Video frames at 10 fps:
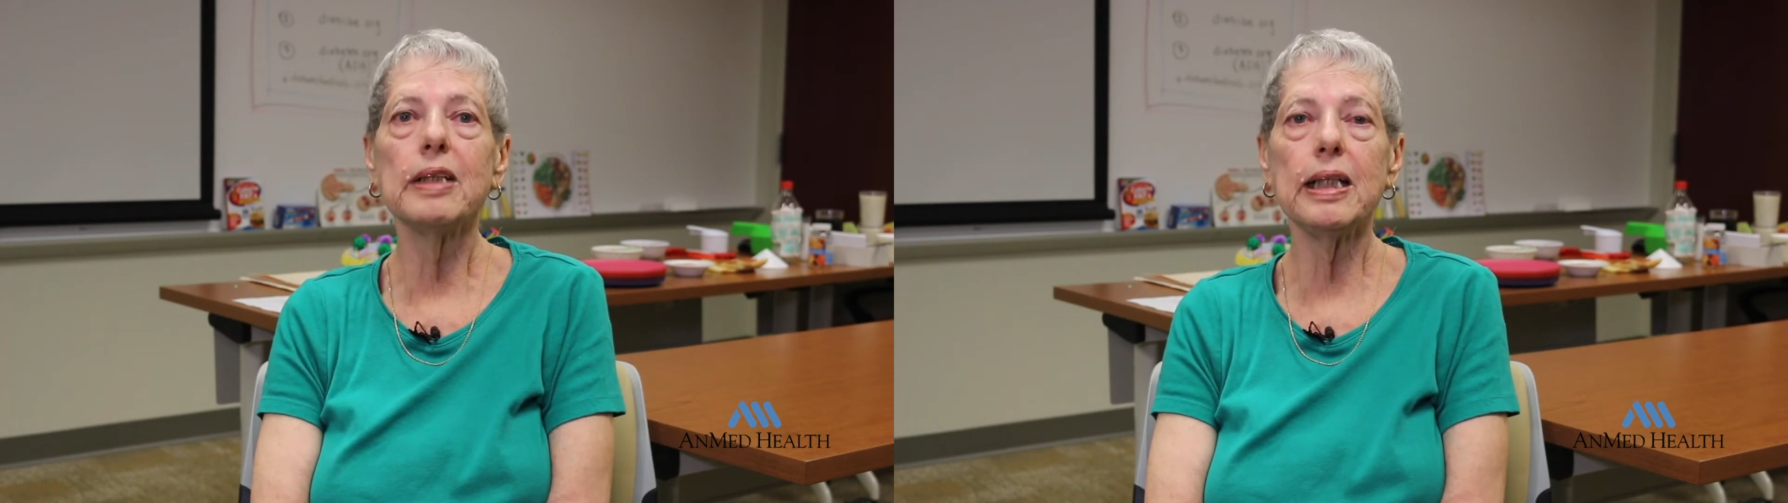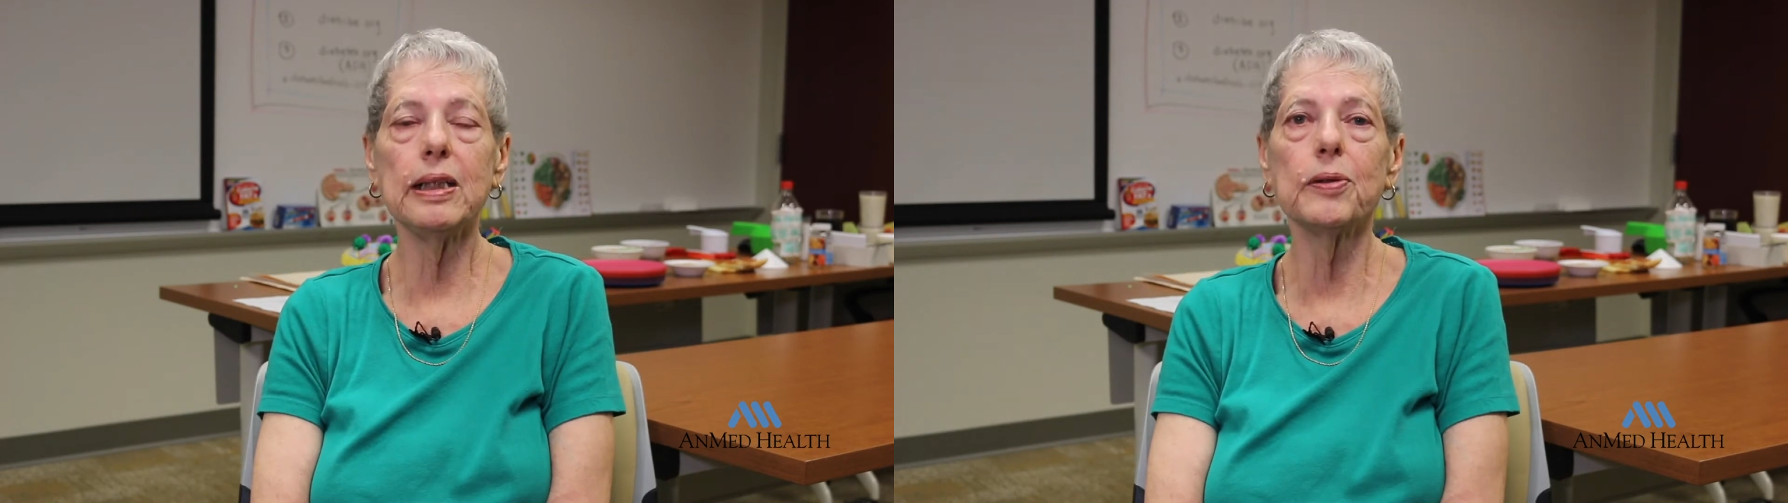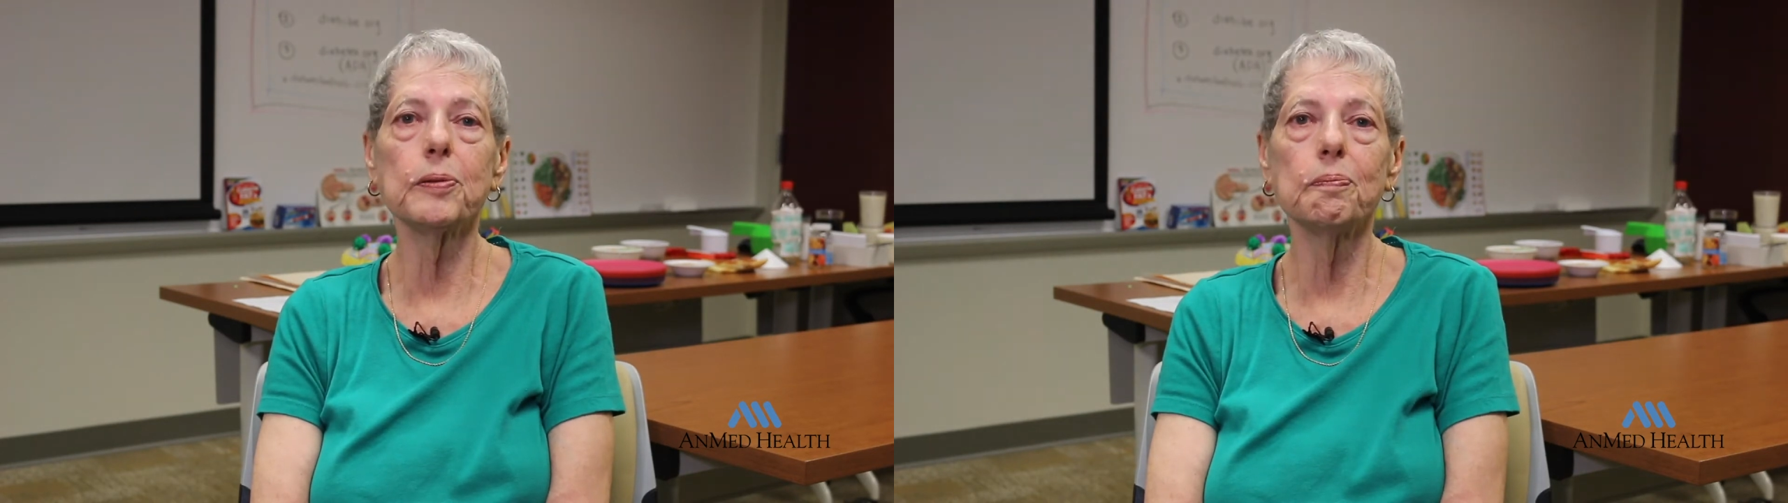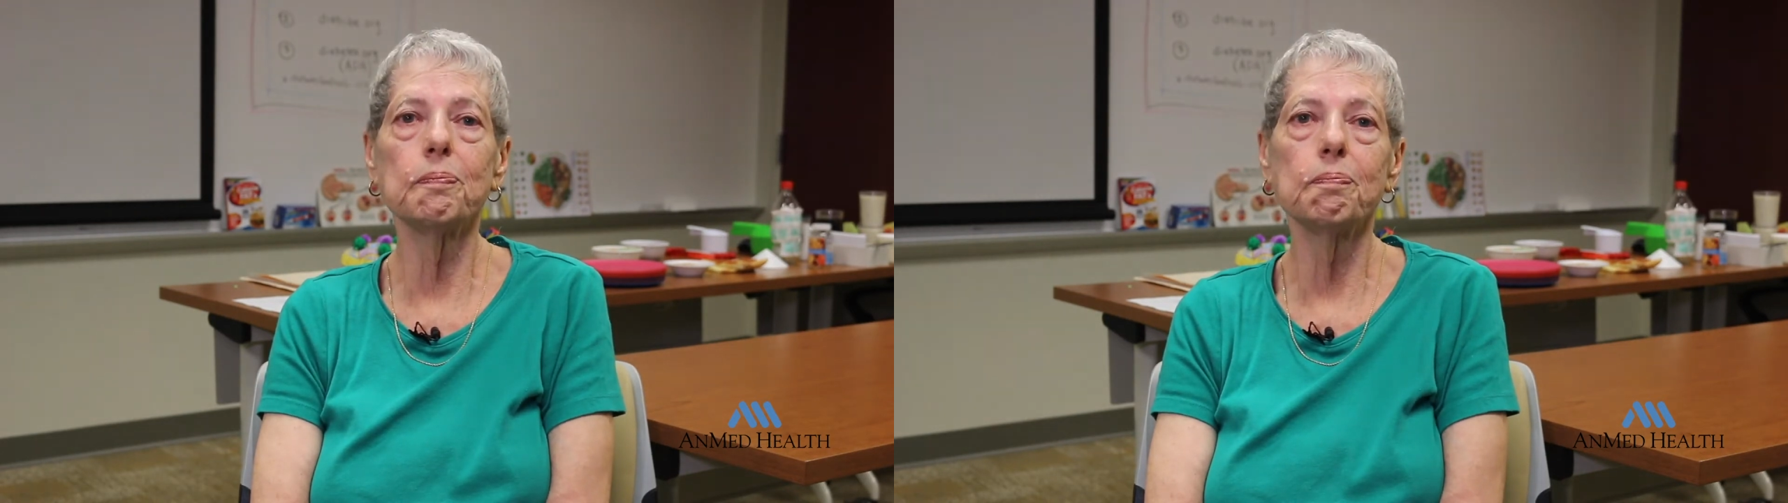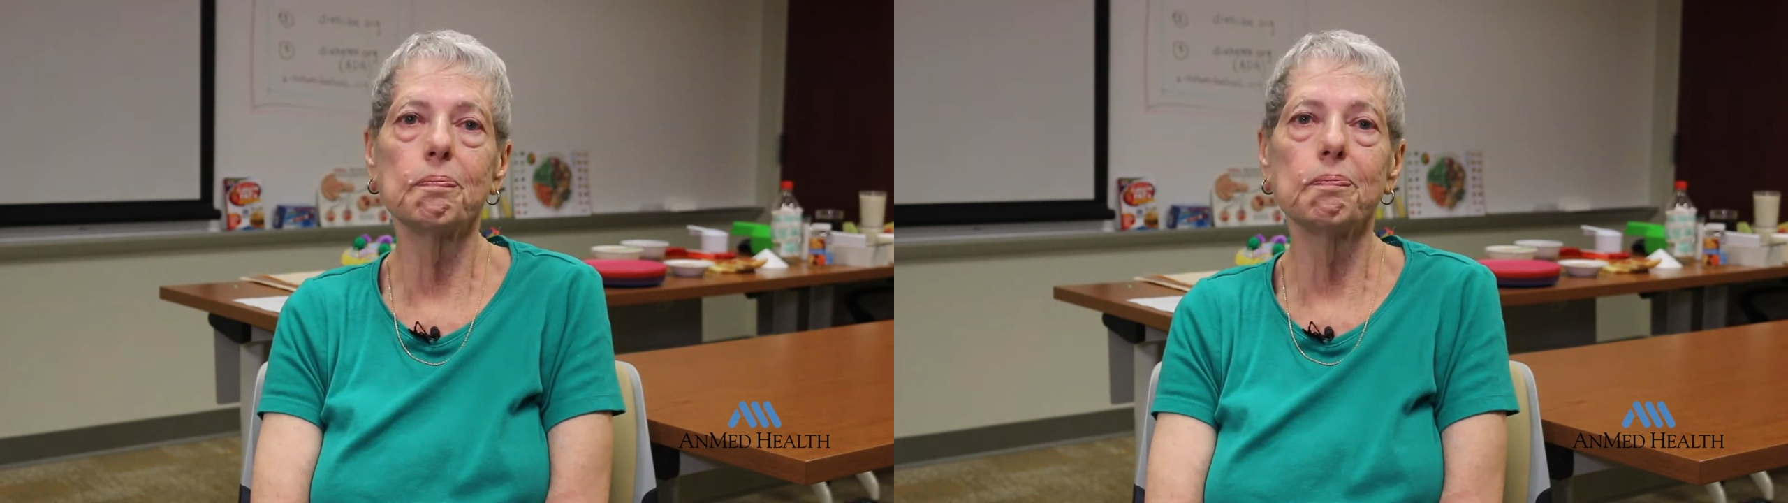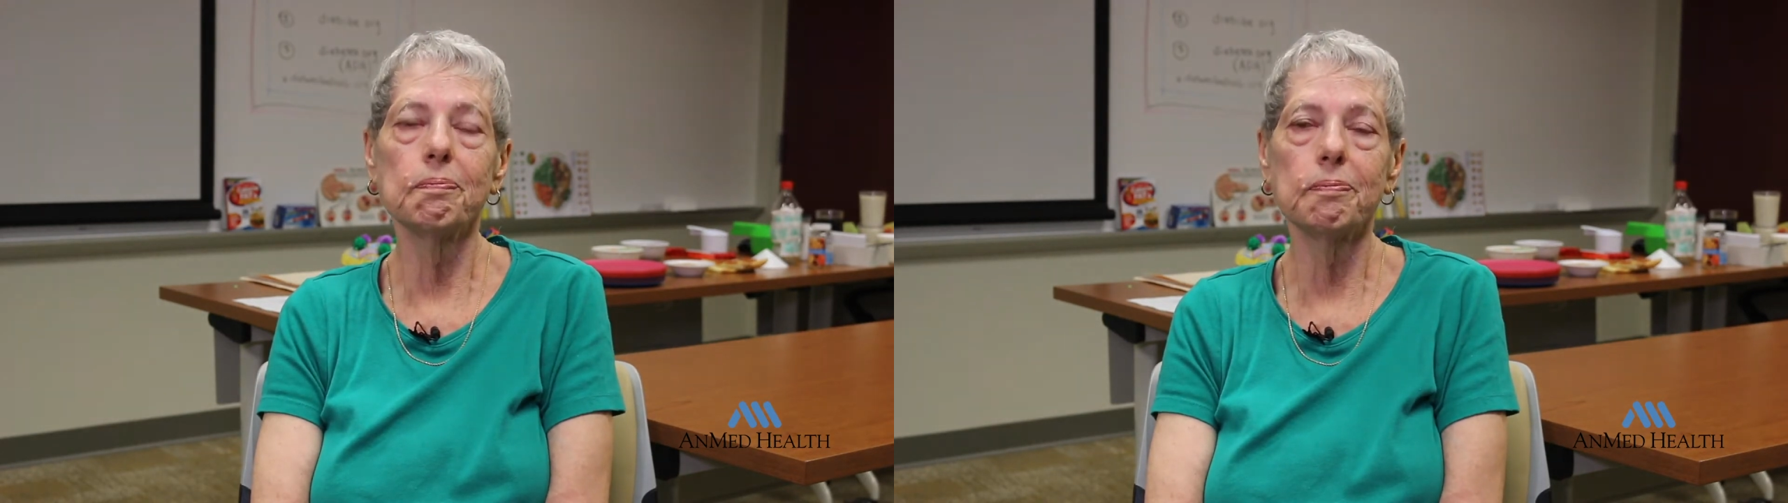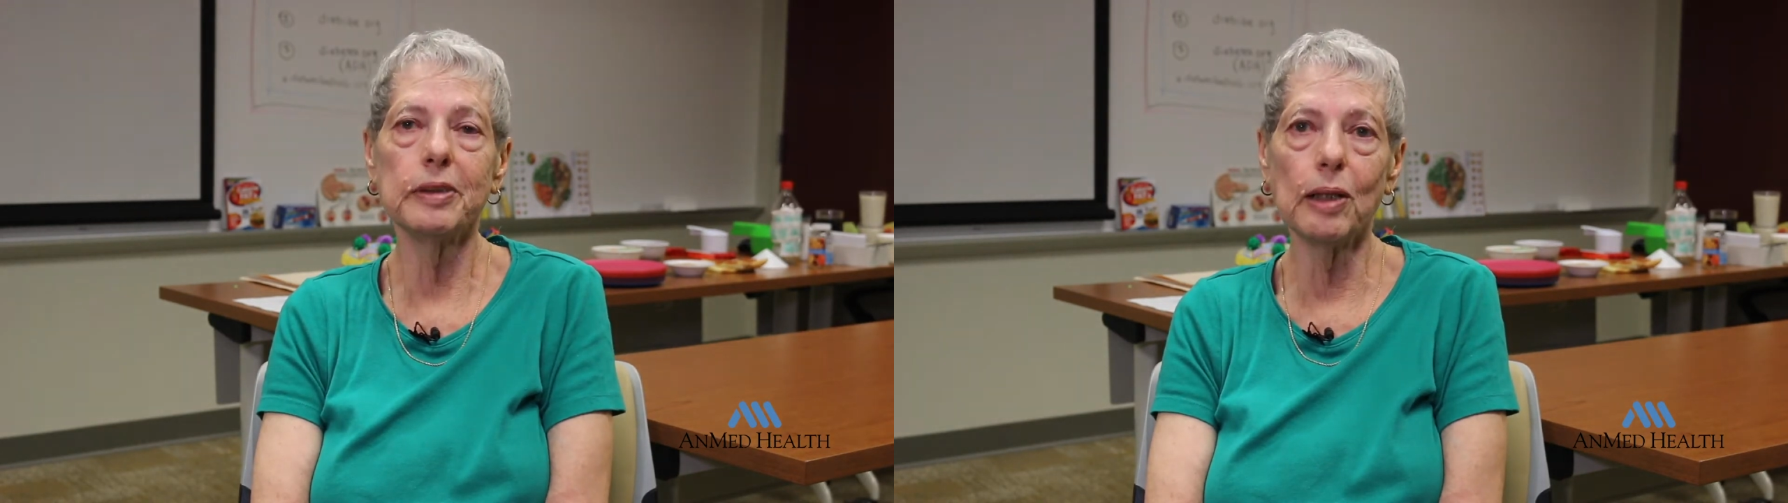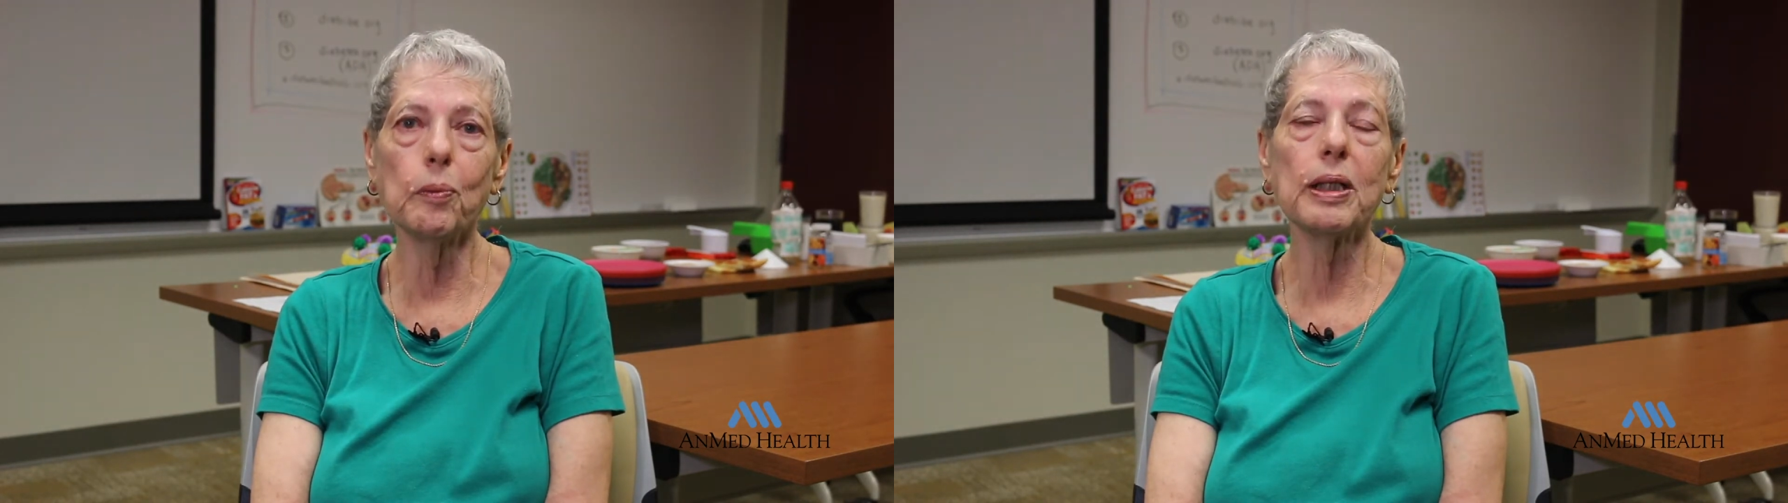either
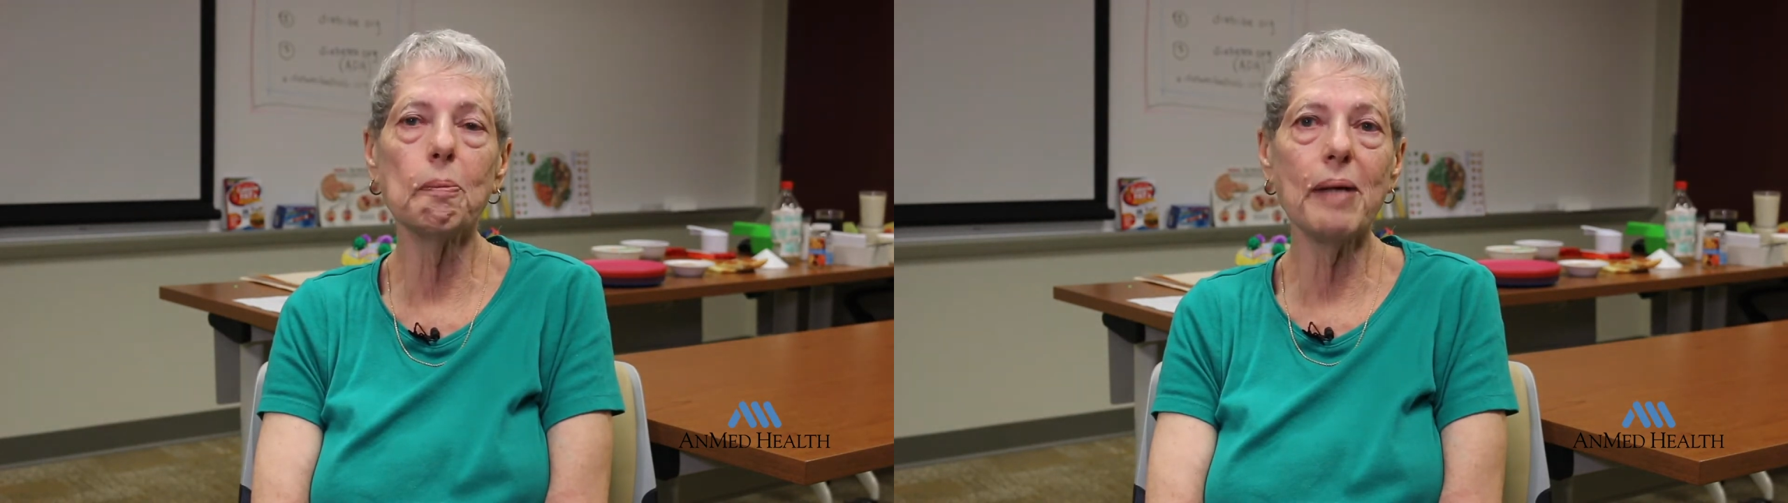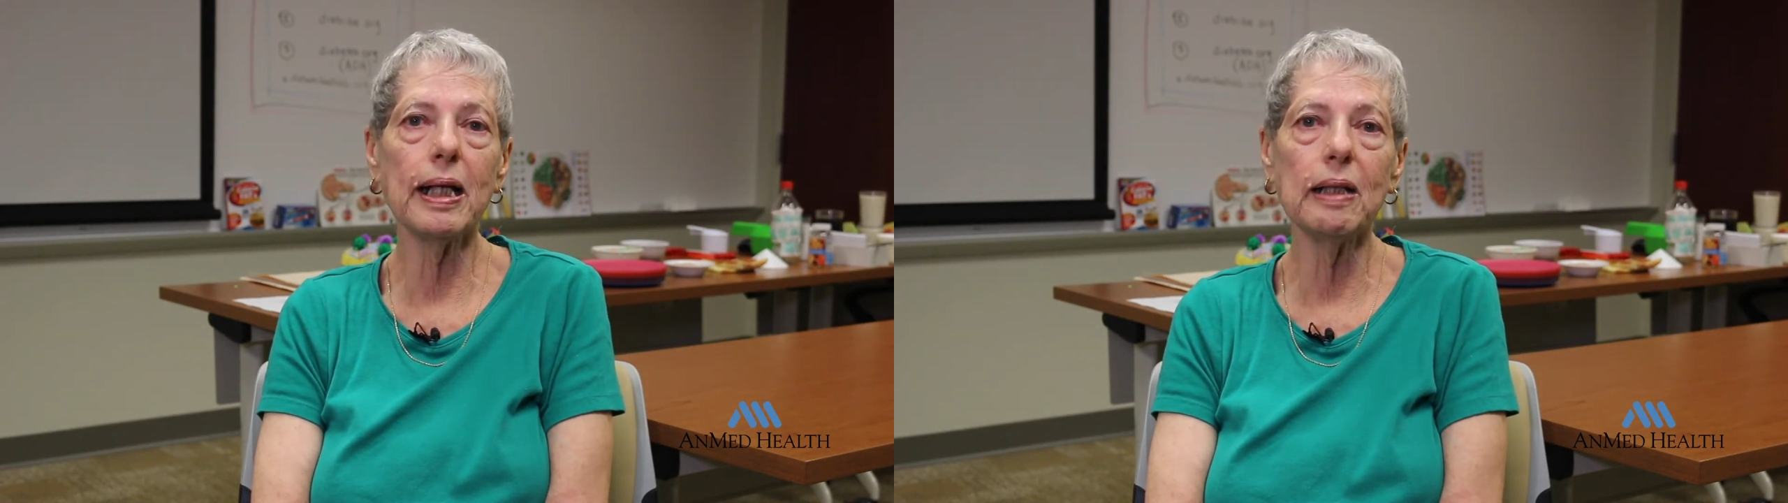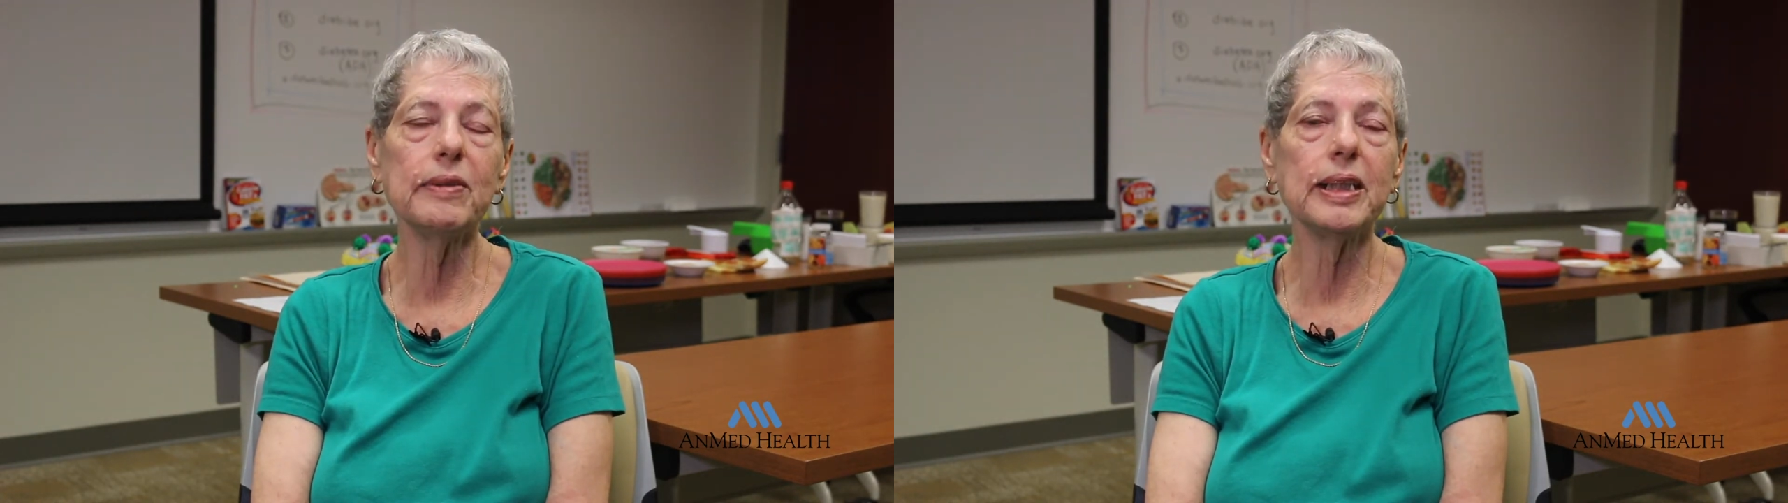don't come out of it,